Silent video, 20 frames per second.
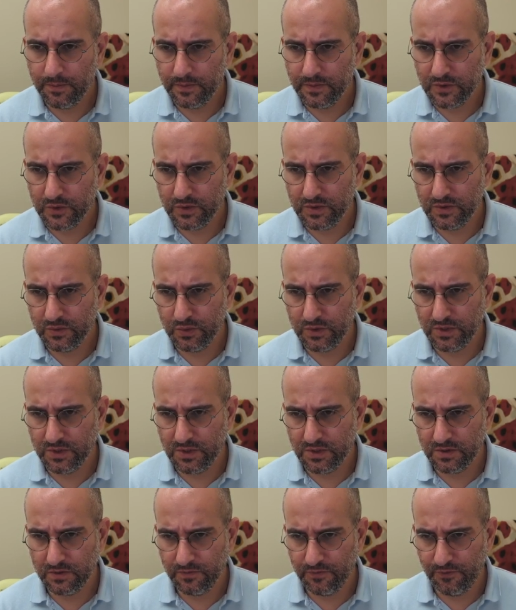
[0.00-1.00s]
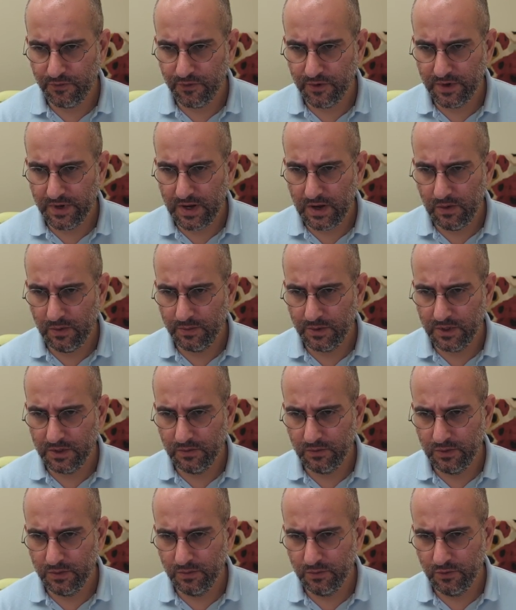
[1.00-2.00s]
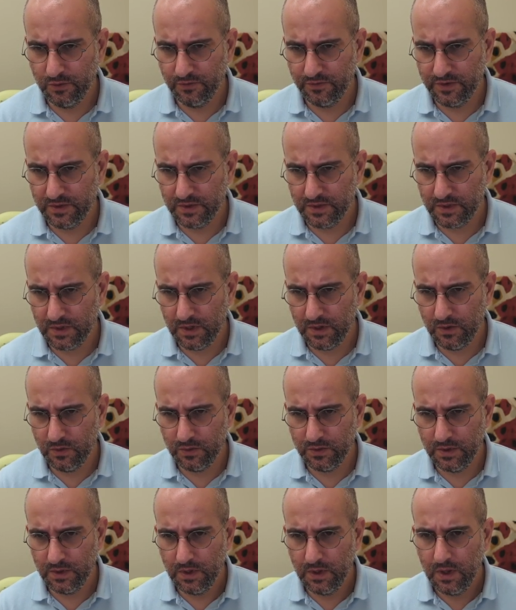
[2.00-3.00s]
So this was just for now. I'm going to remove this code.